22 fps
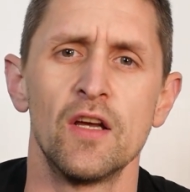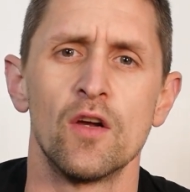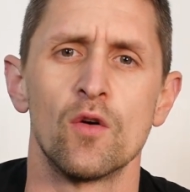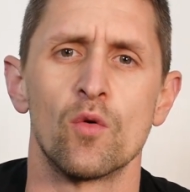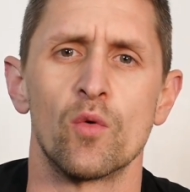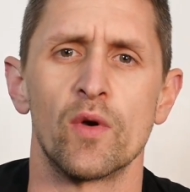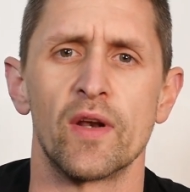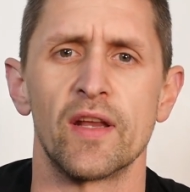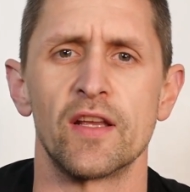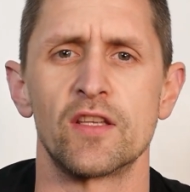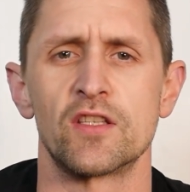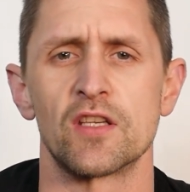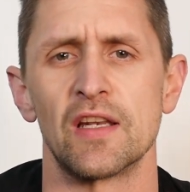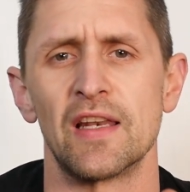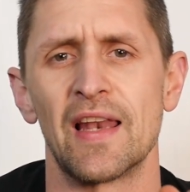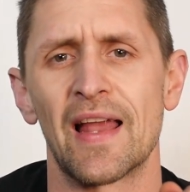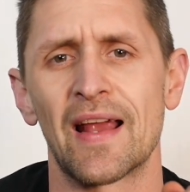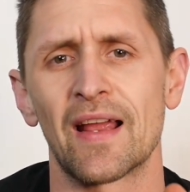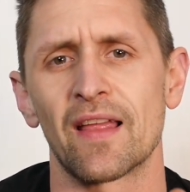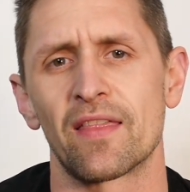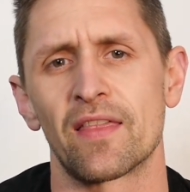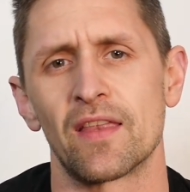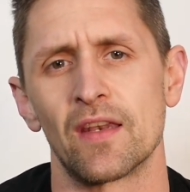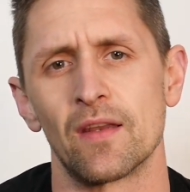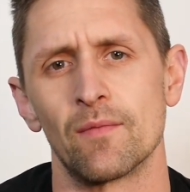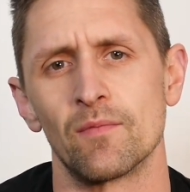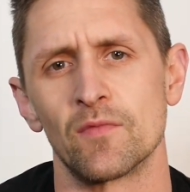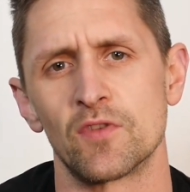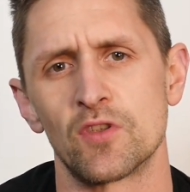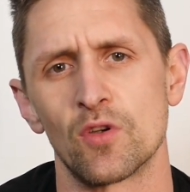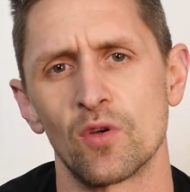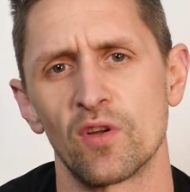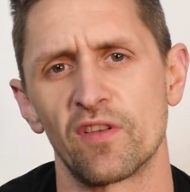We need to lengthen them
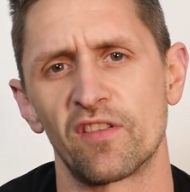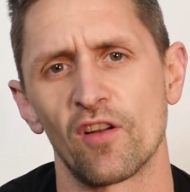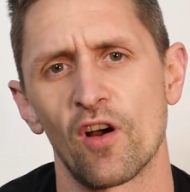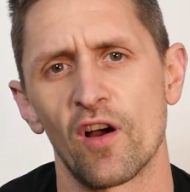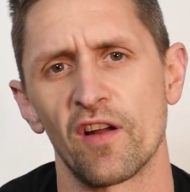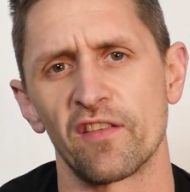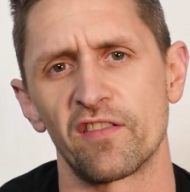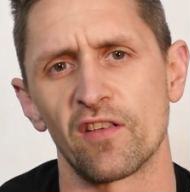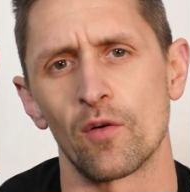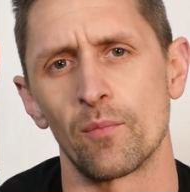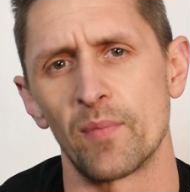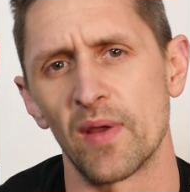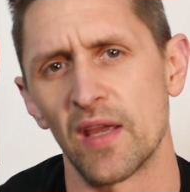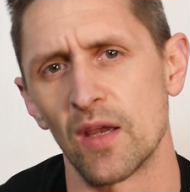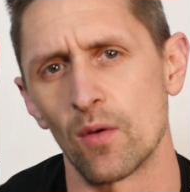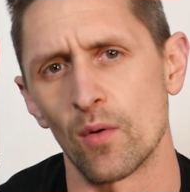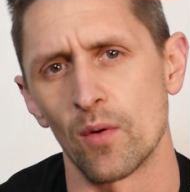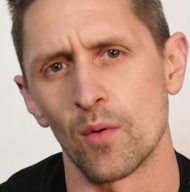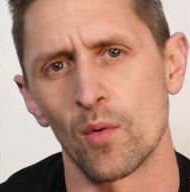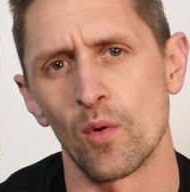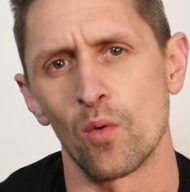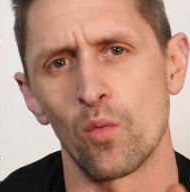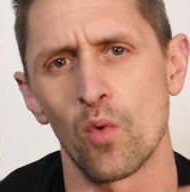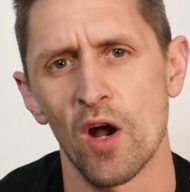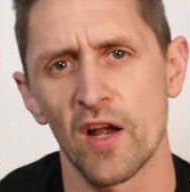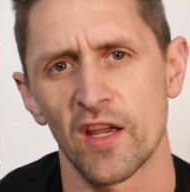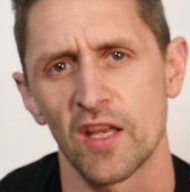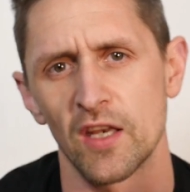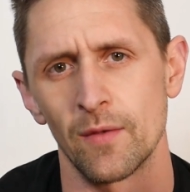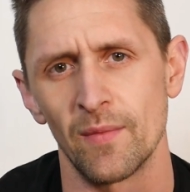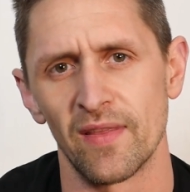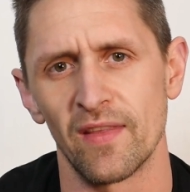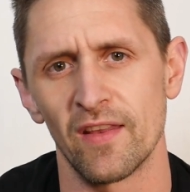to a size they'll be when we're
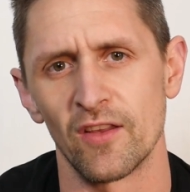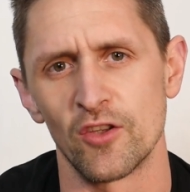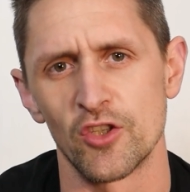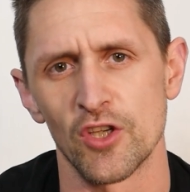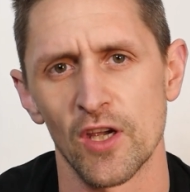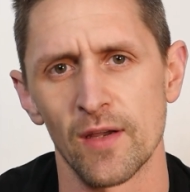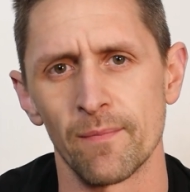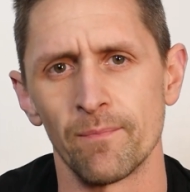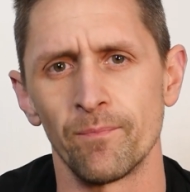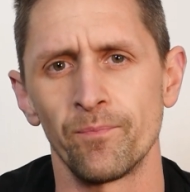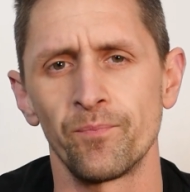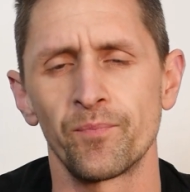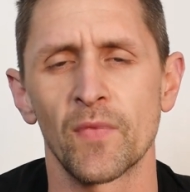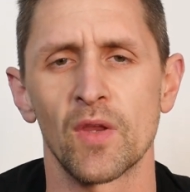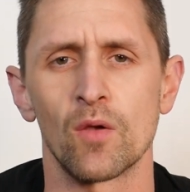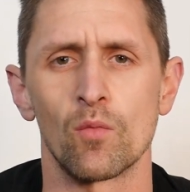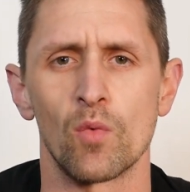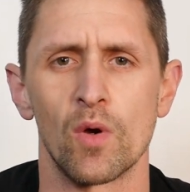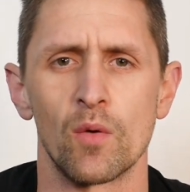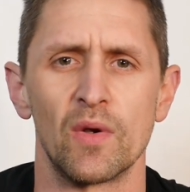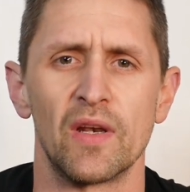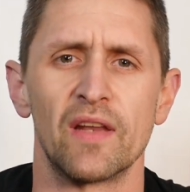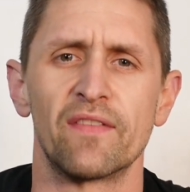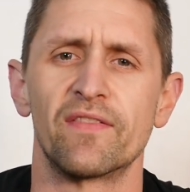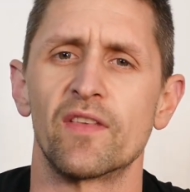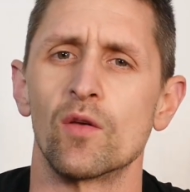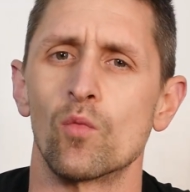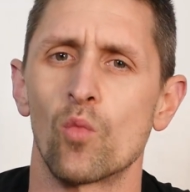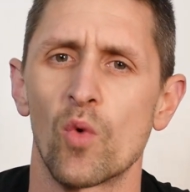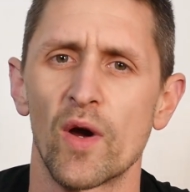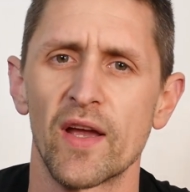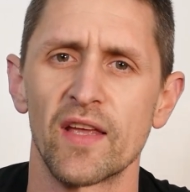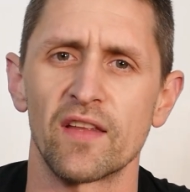working them in the gym, when we're lifting
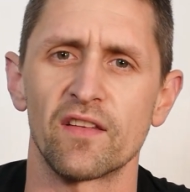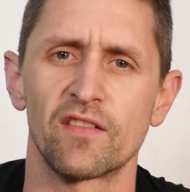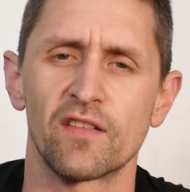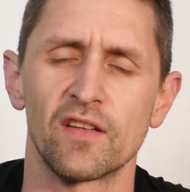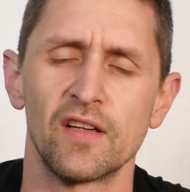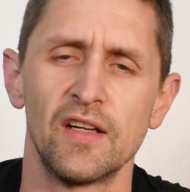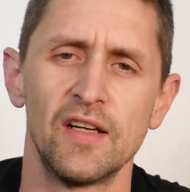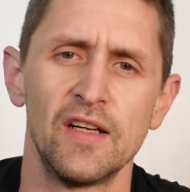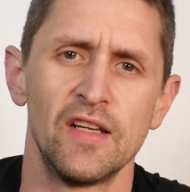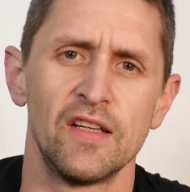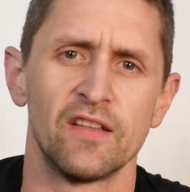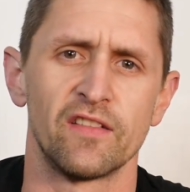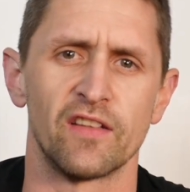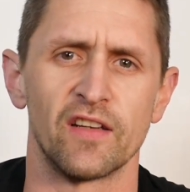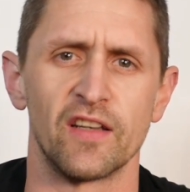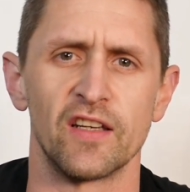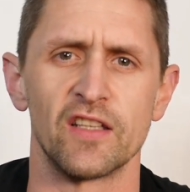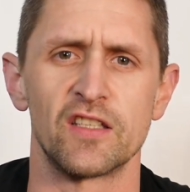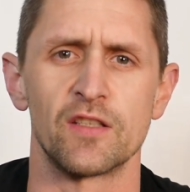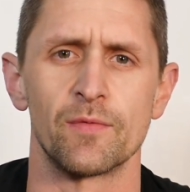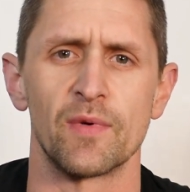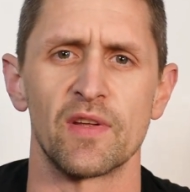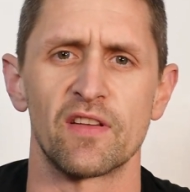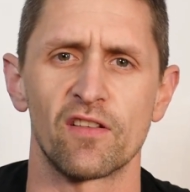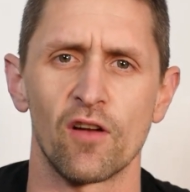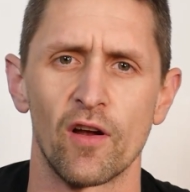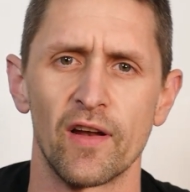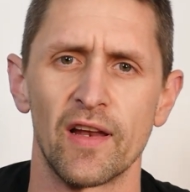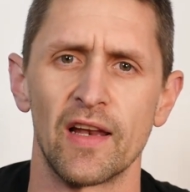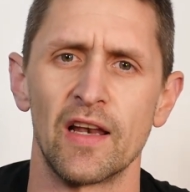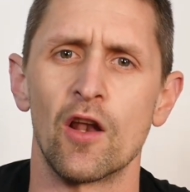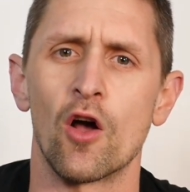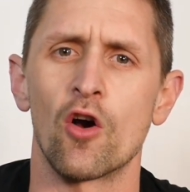weights. So they need to be
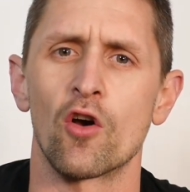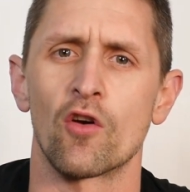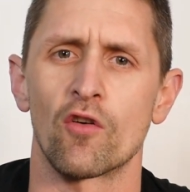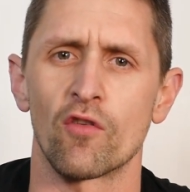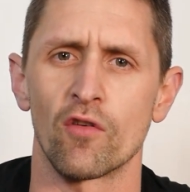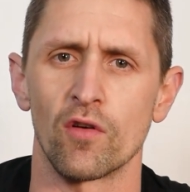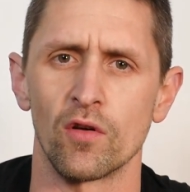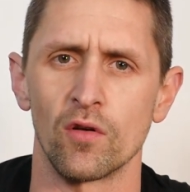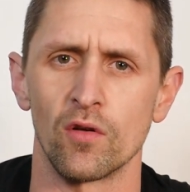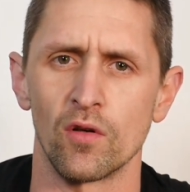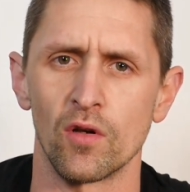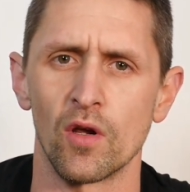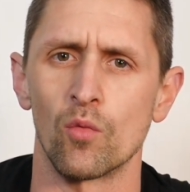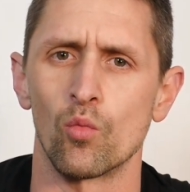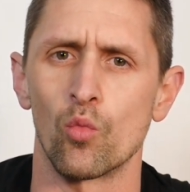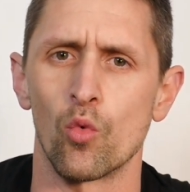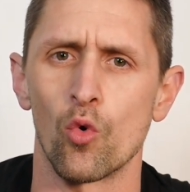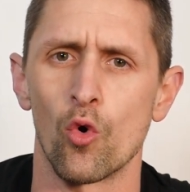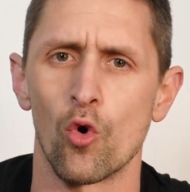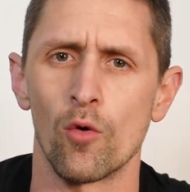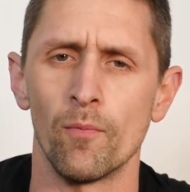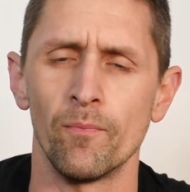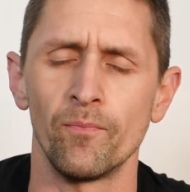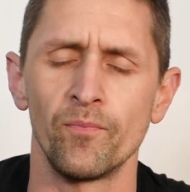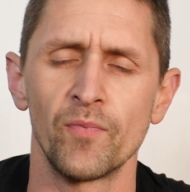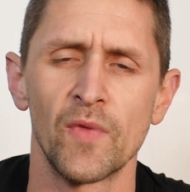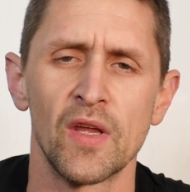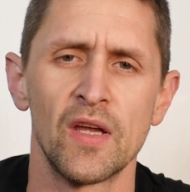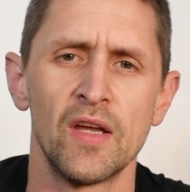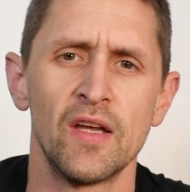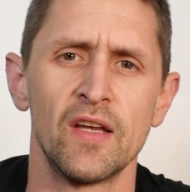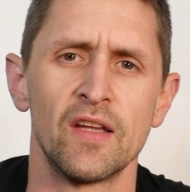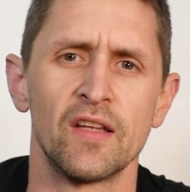slightly longer and warm,
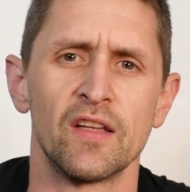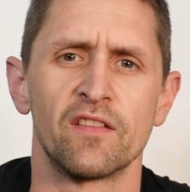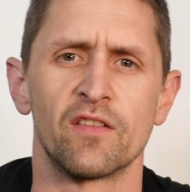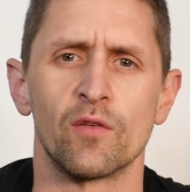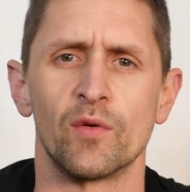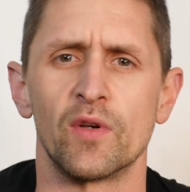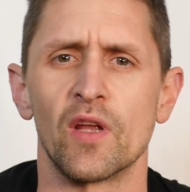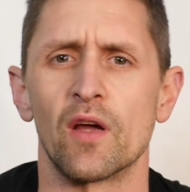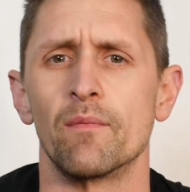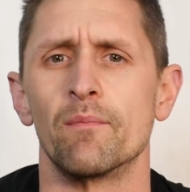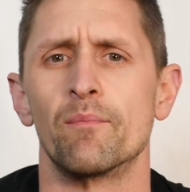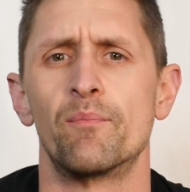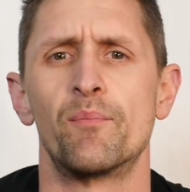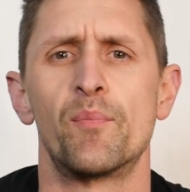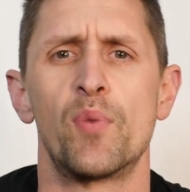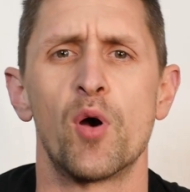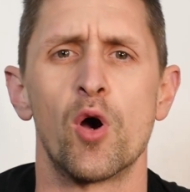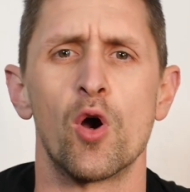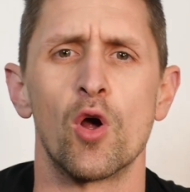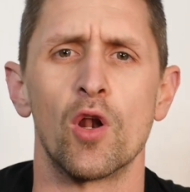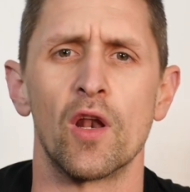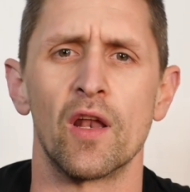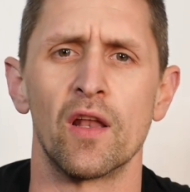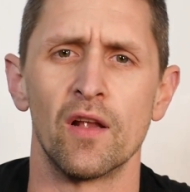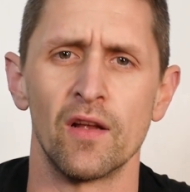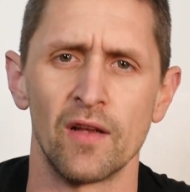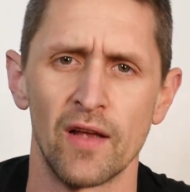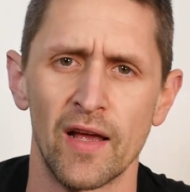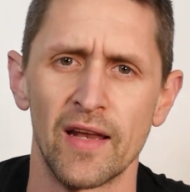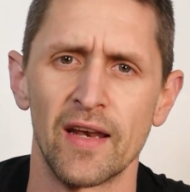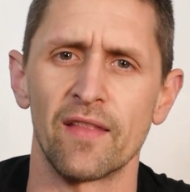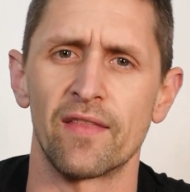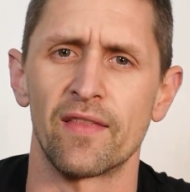so we don't pull
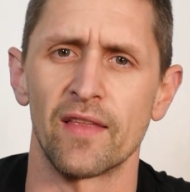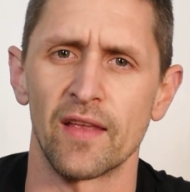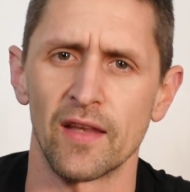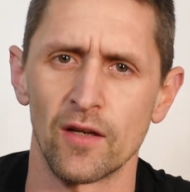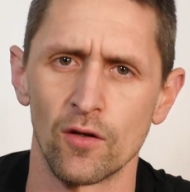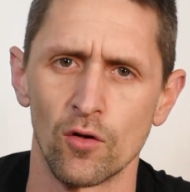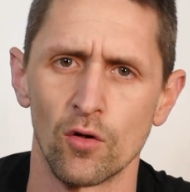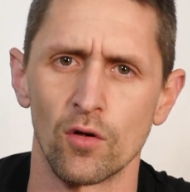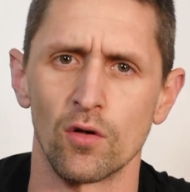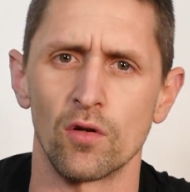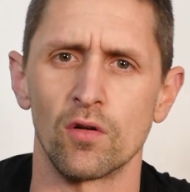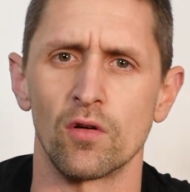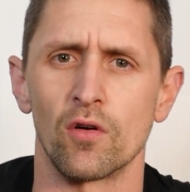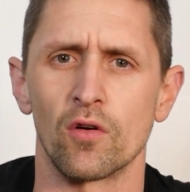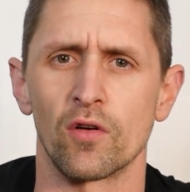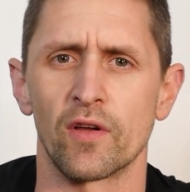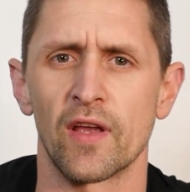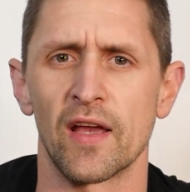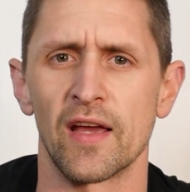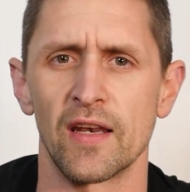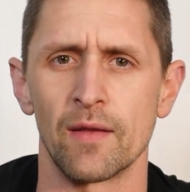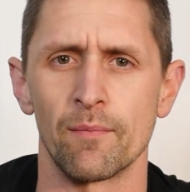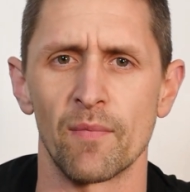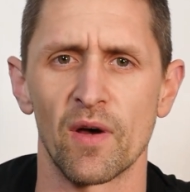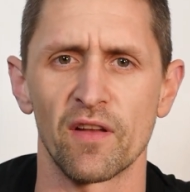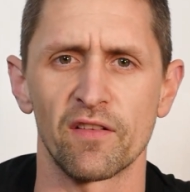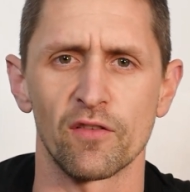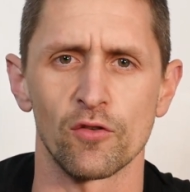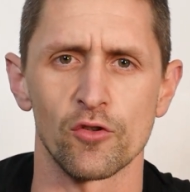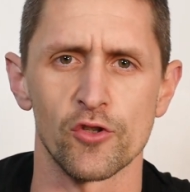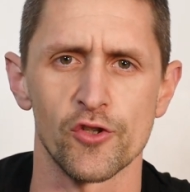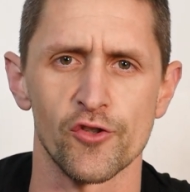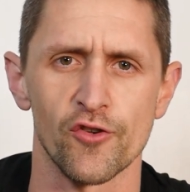anything or get any
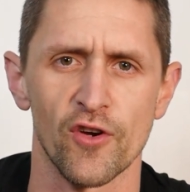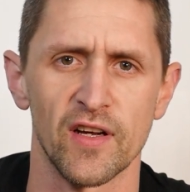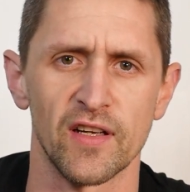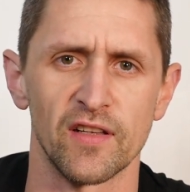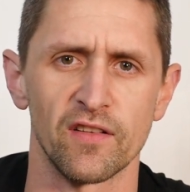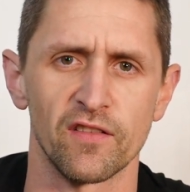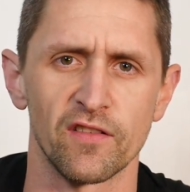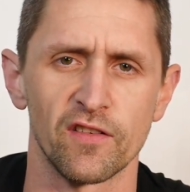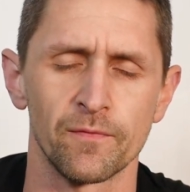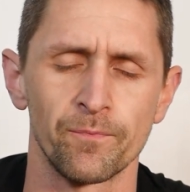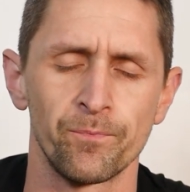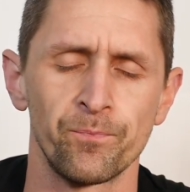muscle strains.